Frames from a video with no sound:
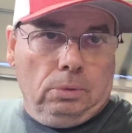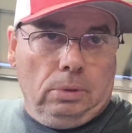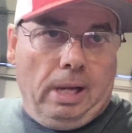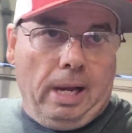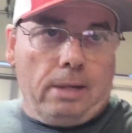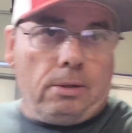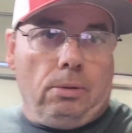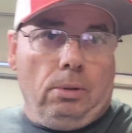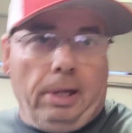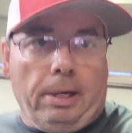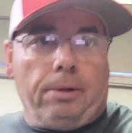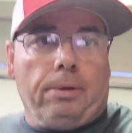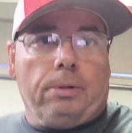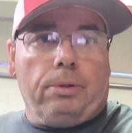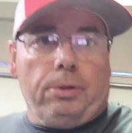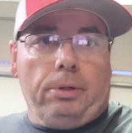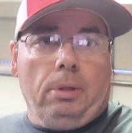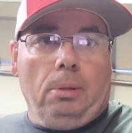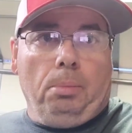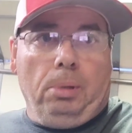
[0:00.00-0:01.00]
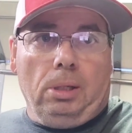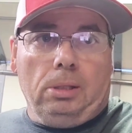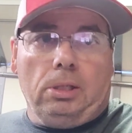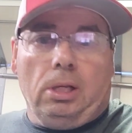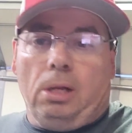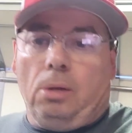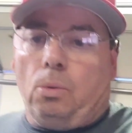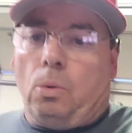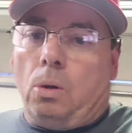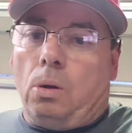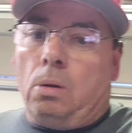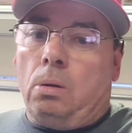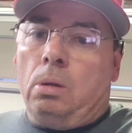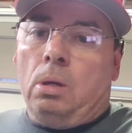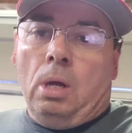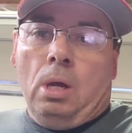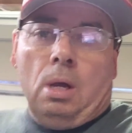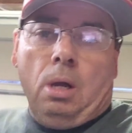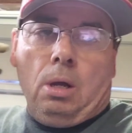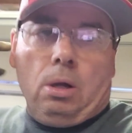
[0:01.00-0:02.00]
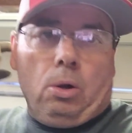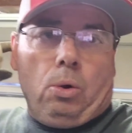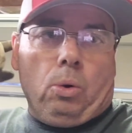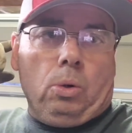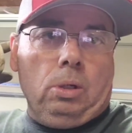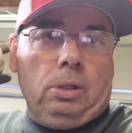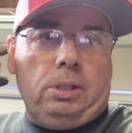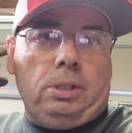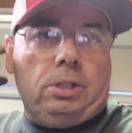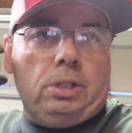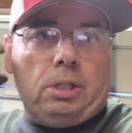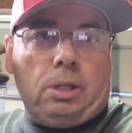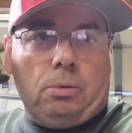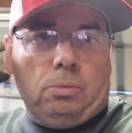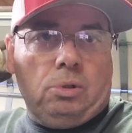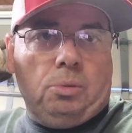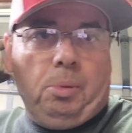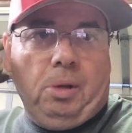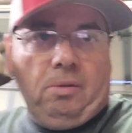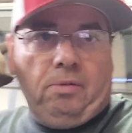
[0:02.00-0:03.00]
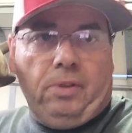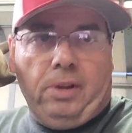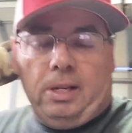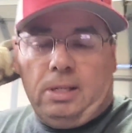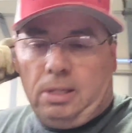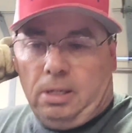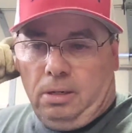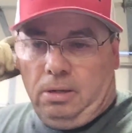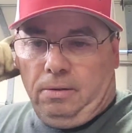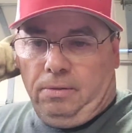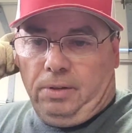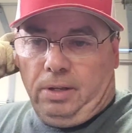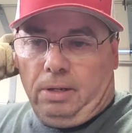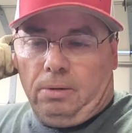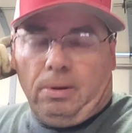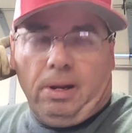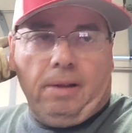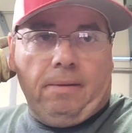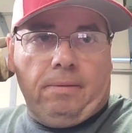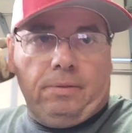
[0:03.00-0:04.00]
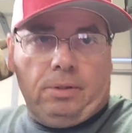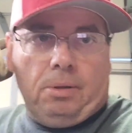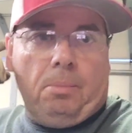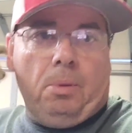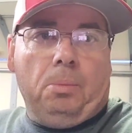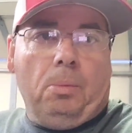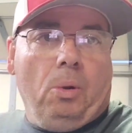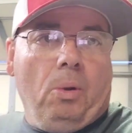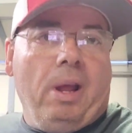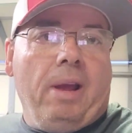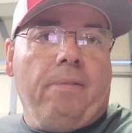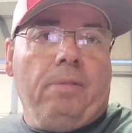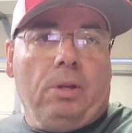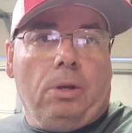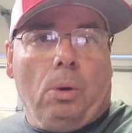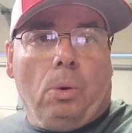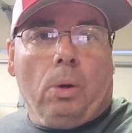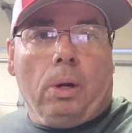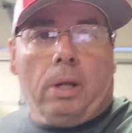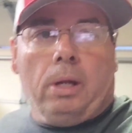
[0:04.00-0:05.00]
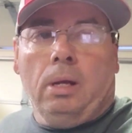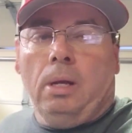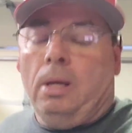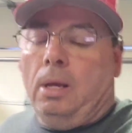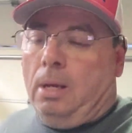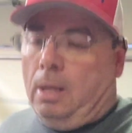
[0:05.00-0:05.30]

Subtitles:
Actual electric drill that plugs into the wall. Cordless just don't spin fast enough. They don't have. Some of them don't have the torque.